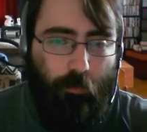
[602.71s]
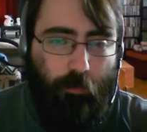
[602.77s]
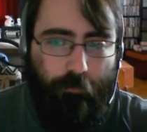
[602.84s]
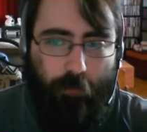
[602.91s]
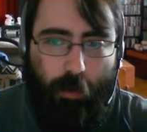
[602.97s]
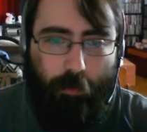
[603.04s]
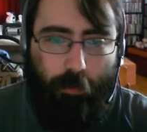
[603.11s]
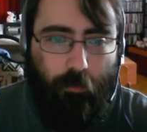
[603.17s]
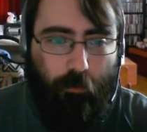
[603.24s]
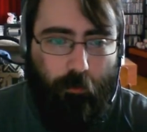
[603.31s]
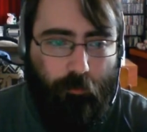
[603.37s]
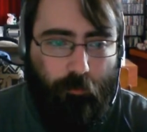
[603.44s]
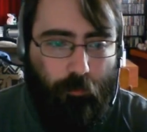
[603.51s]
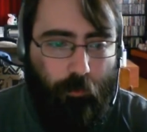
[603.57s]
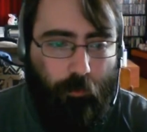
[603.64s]
the
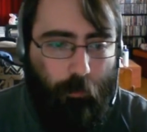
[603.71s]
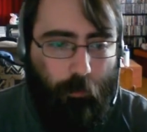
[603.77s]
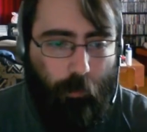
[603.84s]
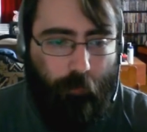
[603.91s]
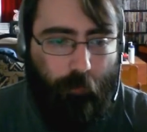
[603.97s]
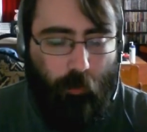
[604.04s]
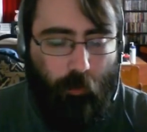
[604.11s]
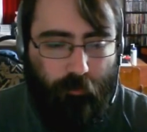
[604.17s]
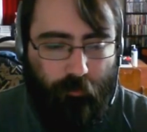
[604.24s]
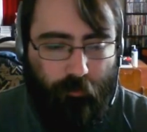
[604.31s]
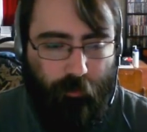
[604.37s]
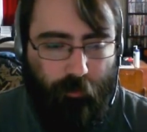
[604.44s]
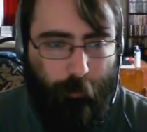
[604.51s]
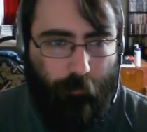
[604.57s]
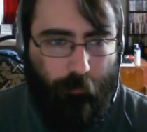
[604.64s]
fattiness and whatever else
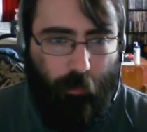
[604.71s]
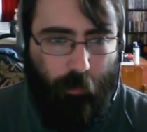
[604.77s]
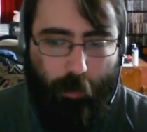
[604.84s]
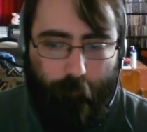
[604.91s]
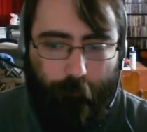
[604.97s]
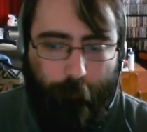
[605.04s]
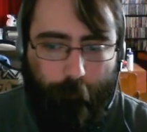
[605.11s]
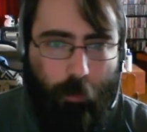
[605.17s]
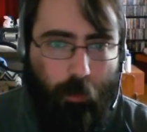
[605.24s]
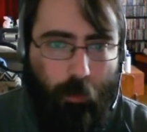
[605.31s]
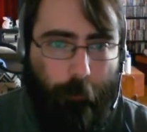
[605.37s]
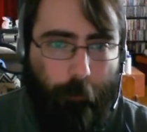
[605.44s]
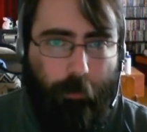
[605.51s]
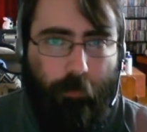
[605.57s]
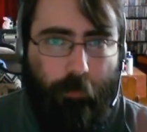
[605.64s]
debuffs I have.
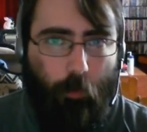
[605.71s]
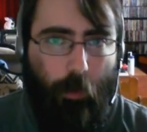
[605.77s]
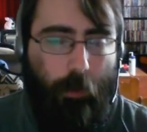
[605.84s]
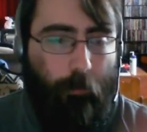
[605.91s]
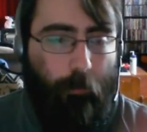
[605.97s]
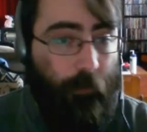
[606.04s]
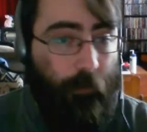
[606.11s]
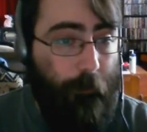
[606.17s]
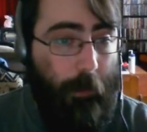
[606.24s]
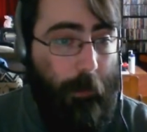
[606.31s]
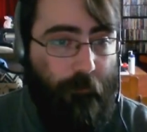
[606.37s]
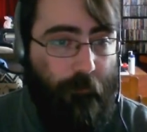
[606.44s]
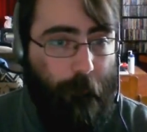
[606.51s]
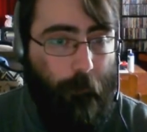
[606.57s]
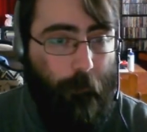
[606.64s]
But either way, I've got my
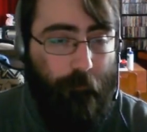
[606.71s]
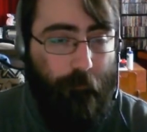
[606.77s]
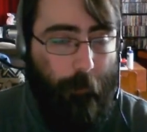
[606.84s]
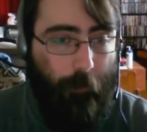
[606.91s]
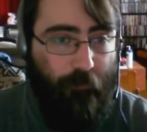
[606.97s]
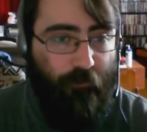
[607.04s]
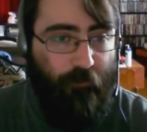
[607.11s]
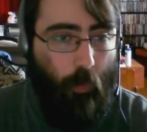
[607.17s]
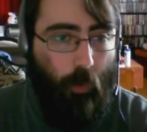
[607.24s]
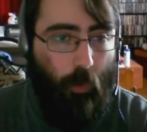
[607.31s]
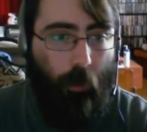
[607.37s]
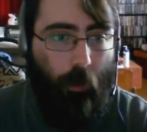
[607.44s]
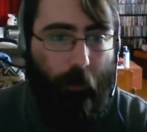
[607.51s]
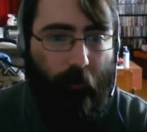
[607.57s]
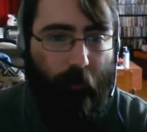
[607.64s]

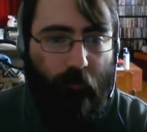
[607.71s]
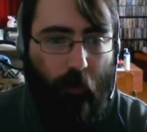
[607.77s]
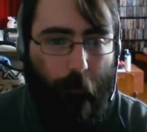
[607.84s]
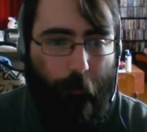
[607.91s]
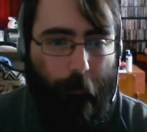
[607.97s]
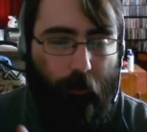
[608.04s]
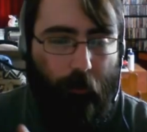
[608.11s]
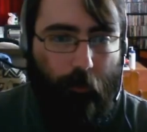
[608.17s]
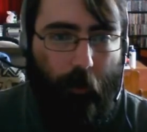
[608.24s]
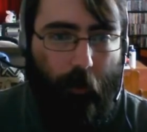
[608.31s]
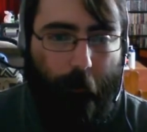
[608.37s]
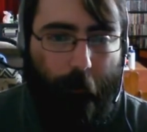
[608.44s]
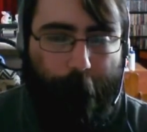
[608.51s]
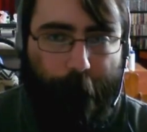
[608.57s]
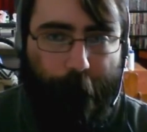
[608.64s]
4, and I can start my new day.